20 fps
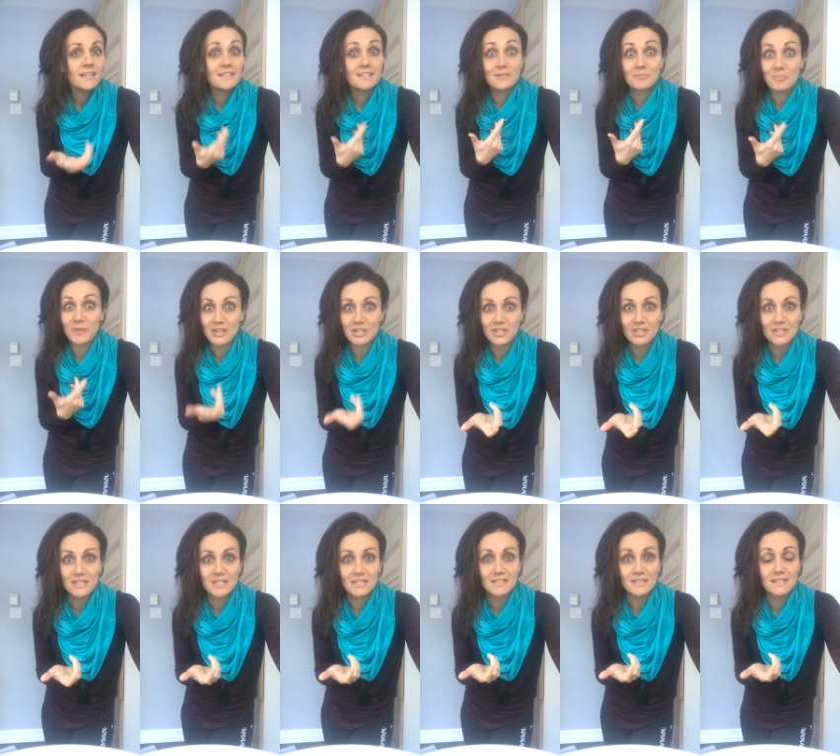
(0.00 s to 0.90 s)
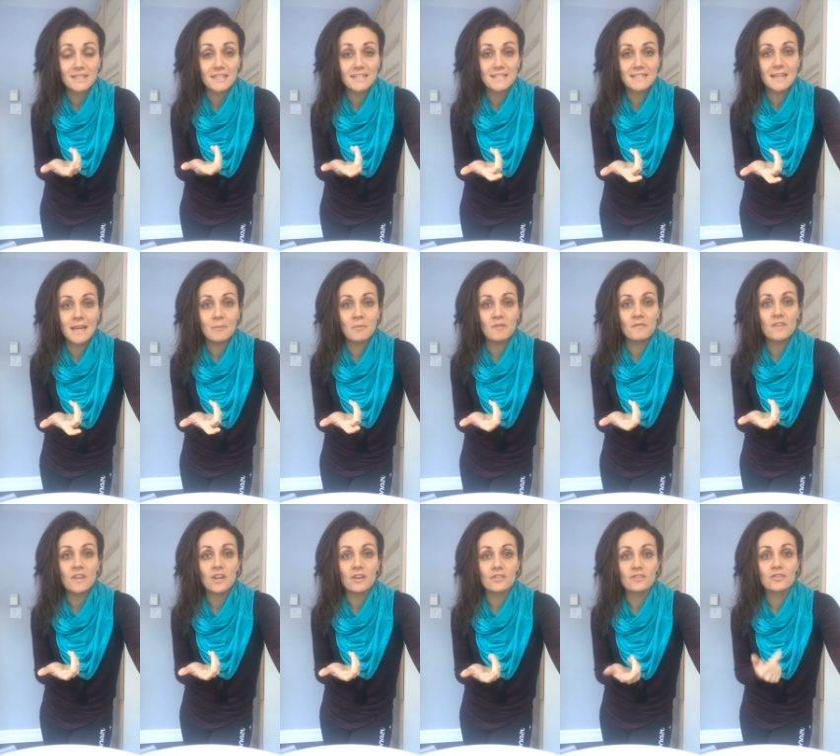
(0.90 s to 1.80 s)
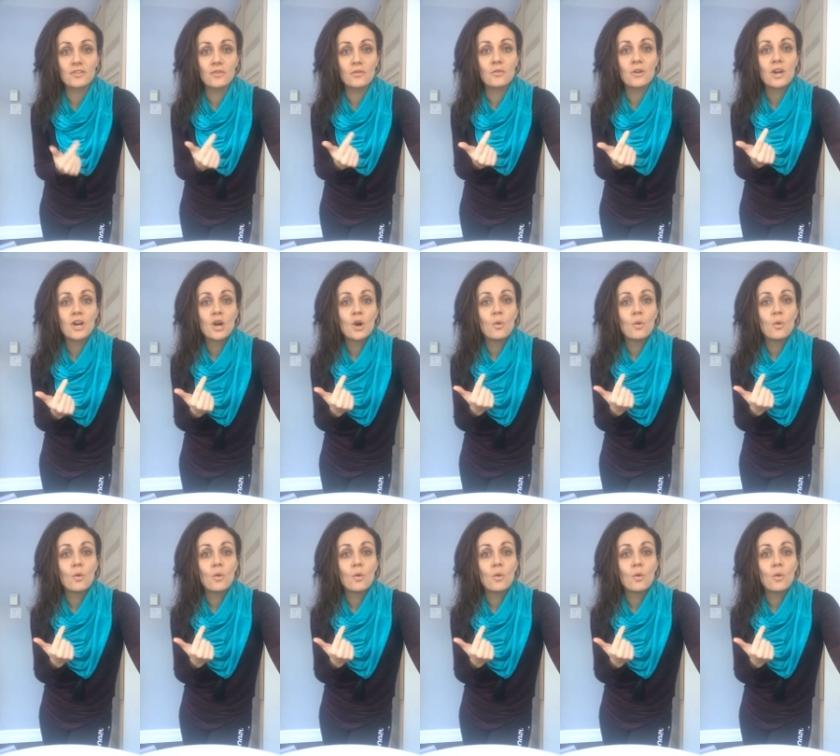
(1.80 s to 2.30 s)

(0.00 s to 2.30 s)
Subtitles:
Especially this time of year. So